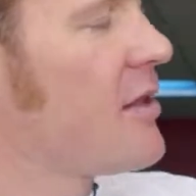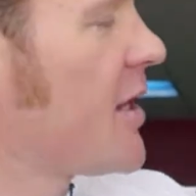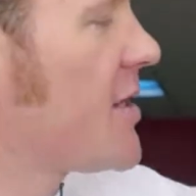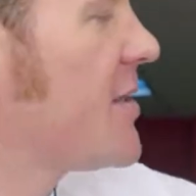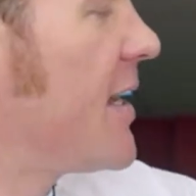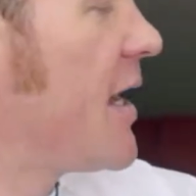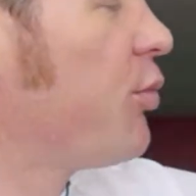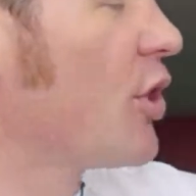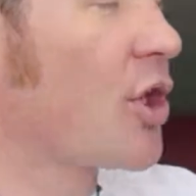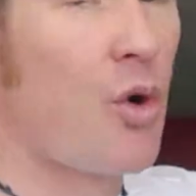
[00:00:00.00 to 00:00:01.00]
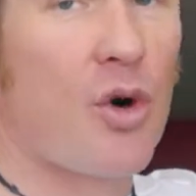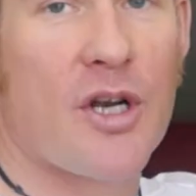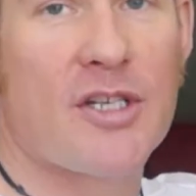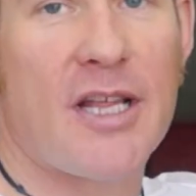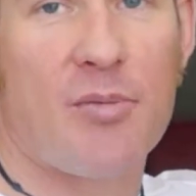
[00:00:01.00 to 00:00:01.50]
Like I said, I'll put a 1/4
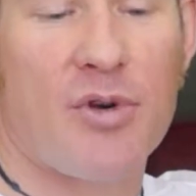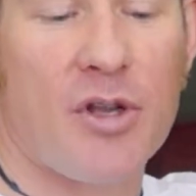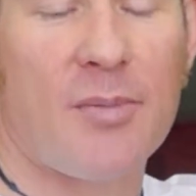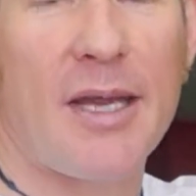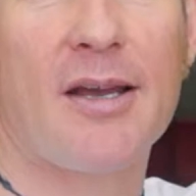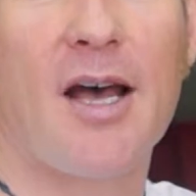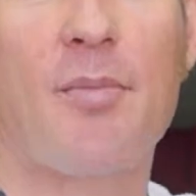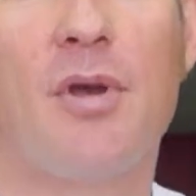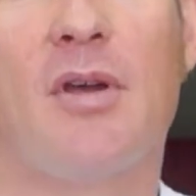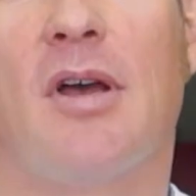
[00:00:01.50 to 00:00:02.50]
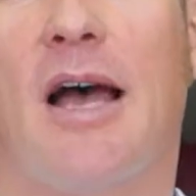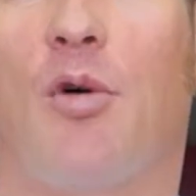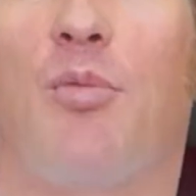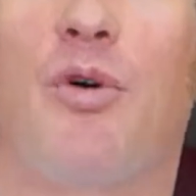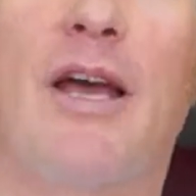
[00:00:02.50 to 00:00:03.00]
inch of that prill in my cup. I
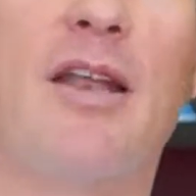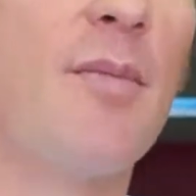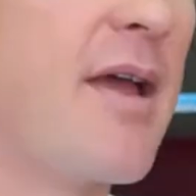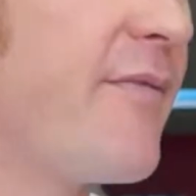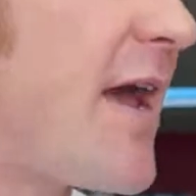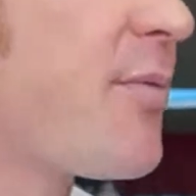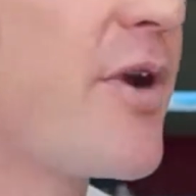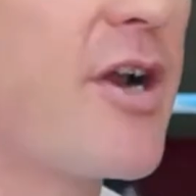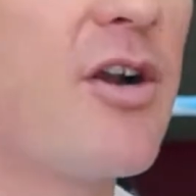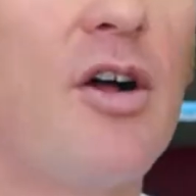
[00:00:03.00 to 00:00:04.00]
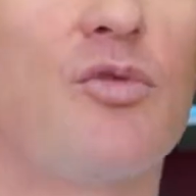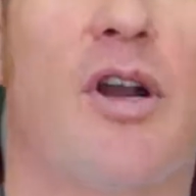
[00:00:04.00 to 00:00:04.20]
will put that into my evaporator, and I'll